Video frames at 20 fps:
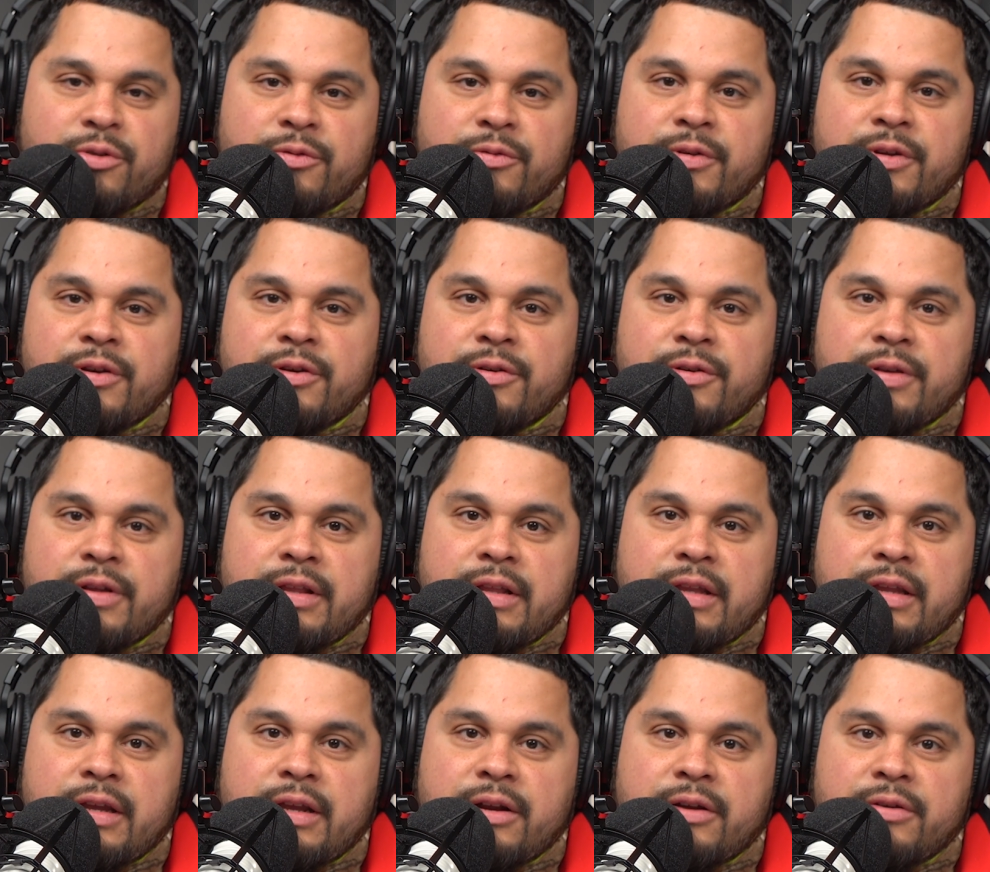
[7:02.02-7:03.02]
reveal
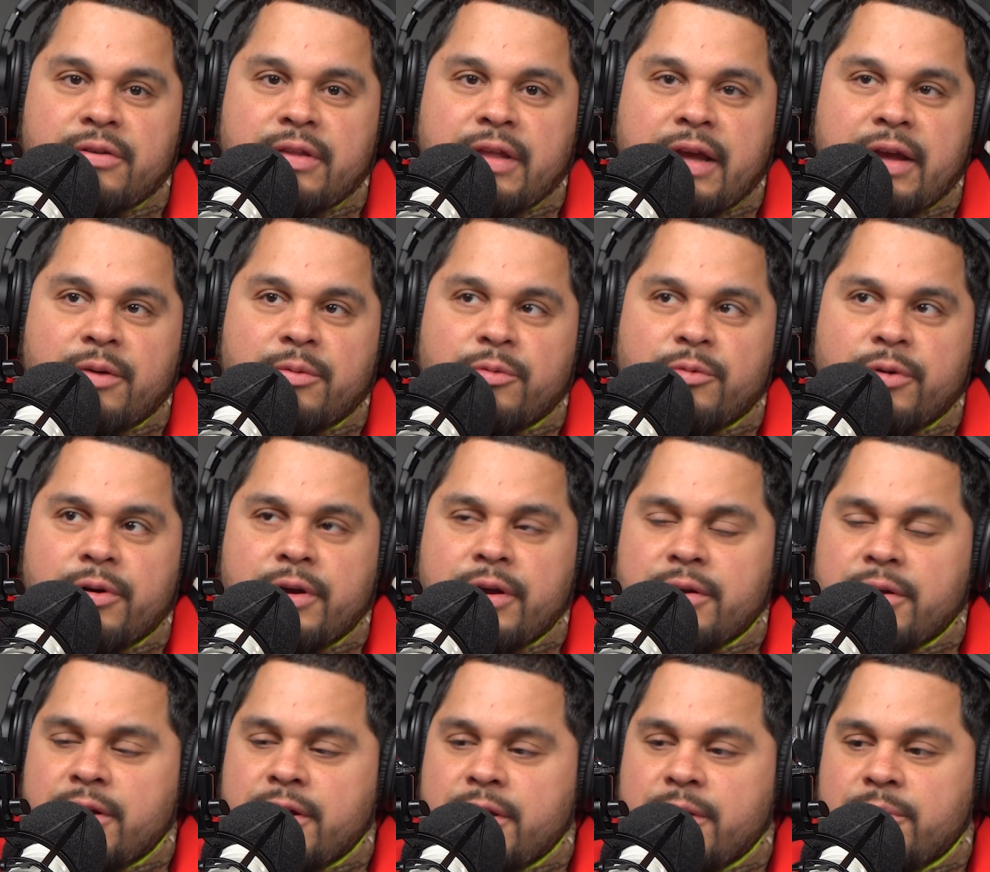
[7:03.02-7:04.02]
and, they
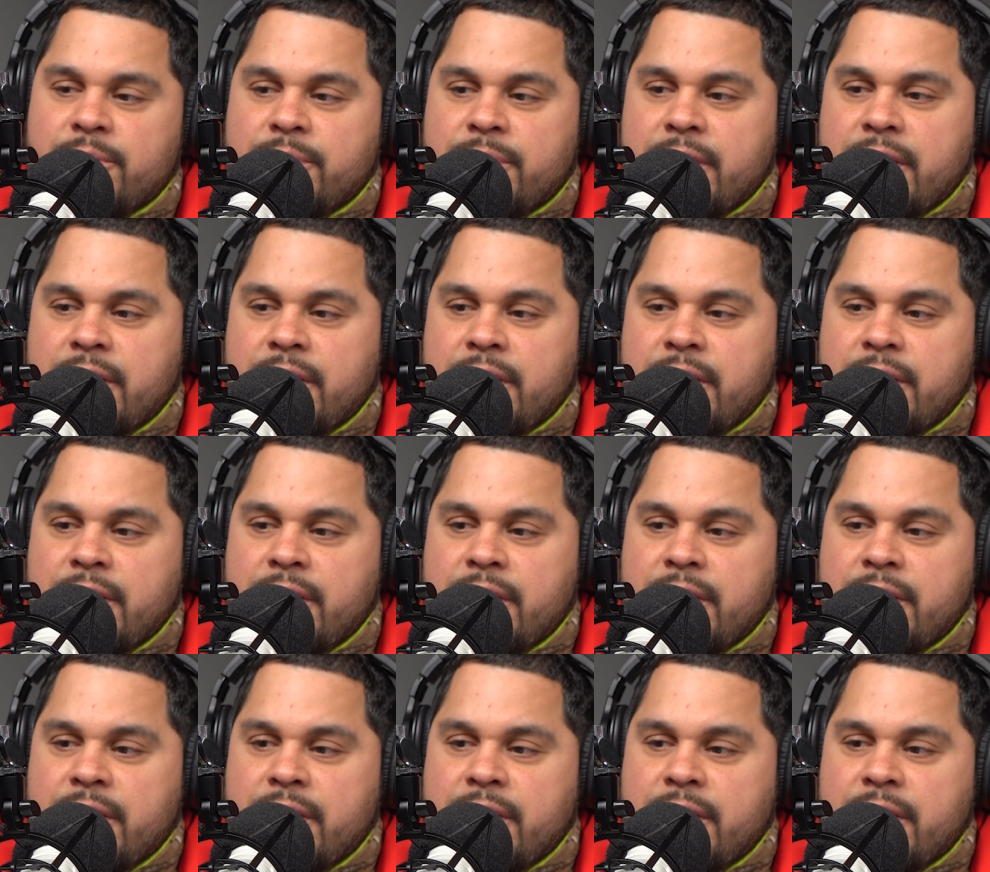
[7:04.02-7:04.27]
got